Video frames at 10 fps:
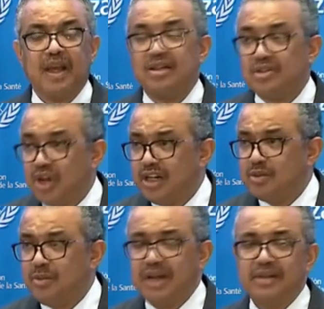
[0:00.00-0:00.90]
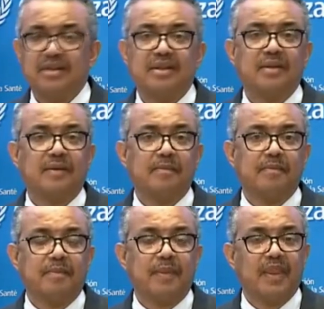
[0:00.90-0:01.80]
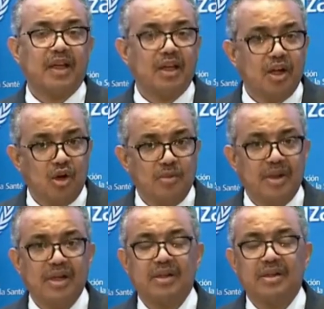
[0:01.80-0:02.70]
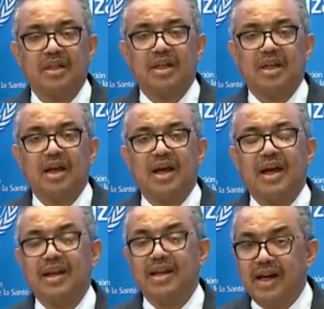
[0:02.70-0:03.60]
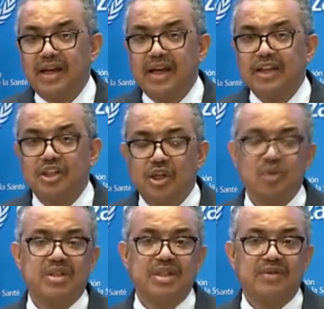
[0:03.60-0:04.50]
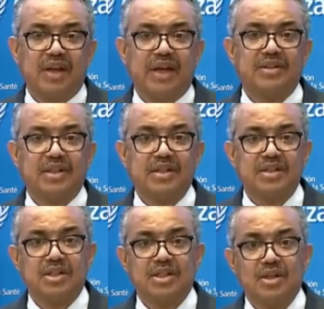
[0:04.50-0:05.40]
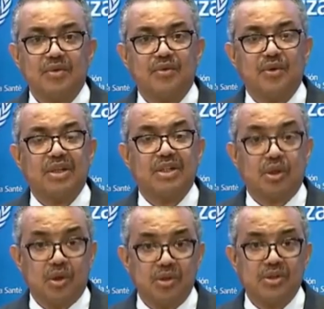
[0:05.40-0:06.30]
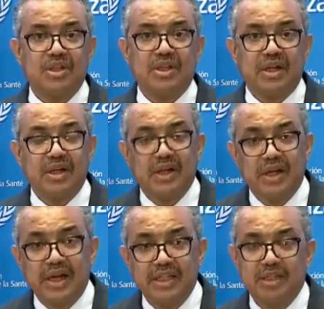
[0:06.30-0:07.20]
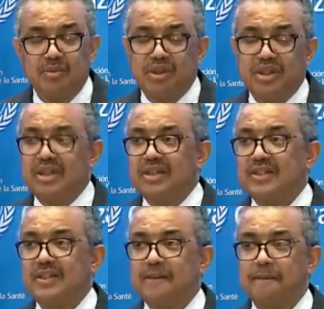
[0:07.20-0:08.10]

a transparent, global, and non exclusive license for a serological antibody test.